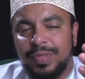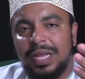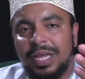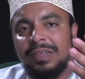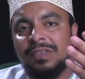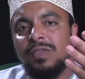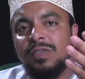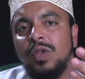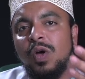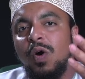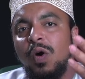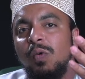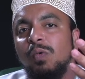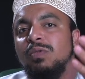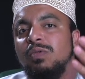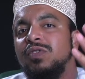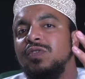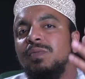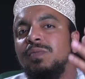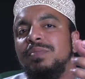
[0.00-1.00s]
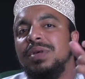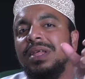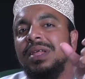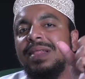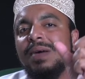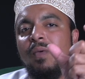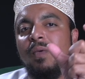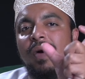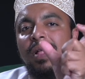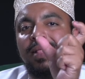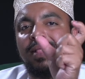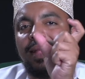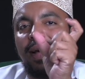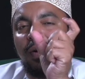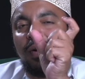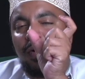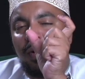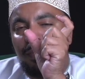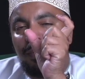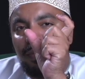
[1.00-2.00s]
is known to be the one
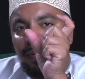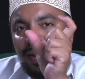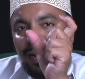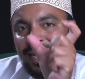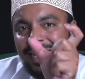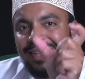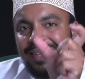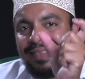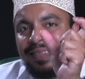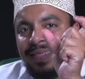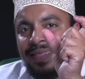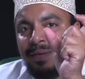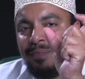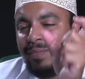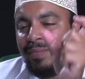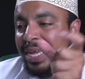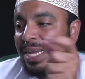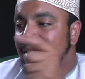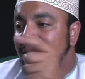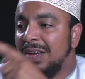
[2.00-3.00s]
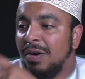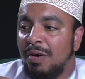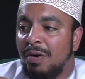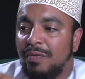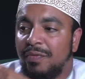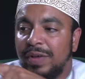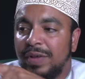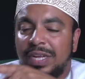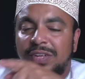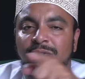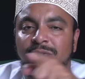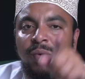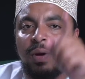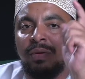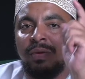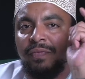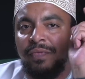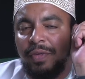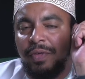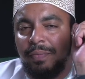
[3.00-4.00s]
that completes the meaning of each
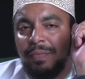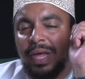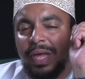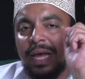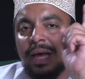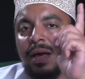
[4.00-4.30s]
one of them.